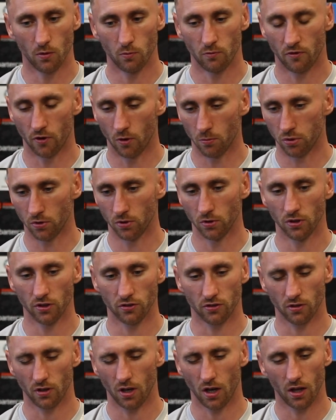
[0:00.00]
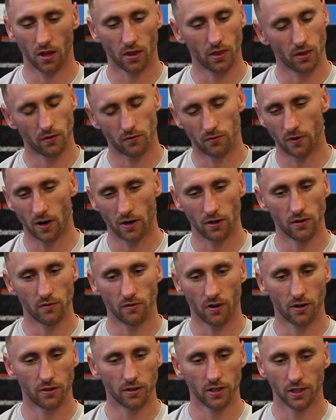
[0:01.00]
football is the very,
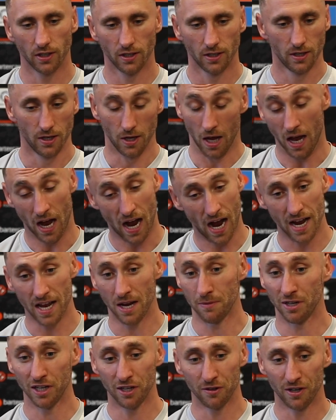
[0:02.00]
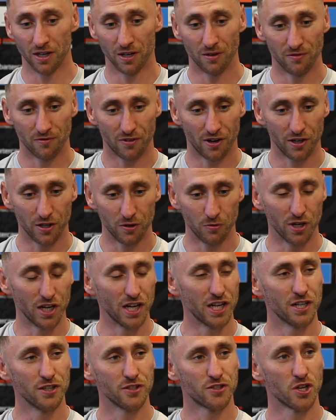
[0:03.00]
very, I am anyway, I'm very
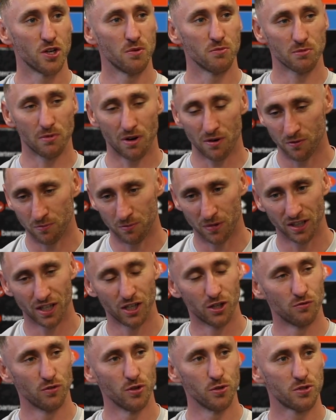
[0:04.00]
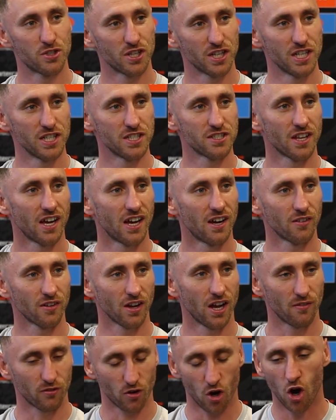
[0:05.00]
weird in terms of my little routines that
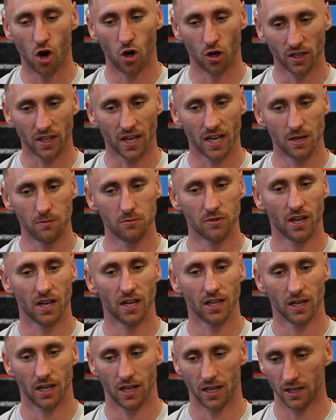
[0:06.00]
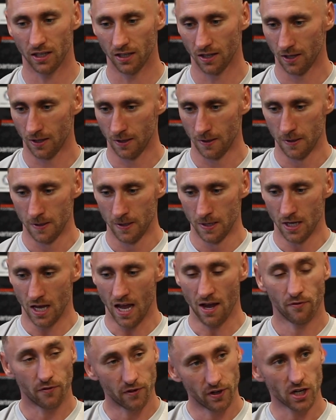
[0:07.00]
I've got on game day. And
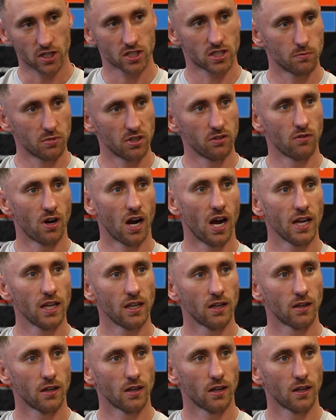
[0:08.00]
everything has to be right.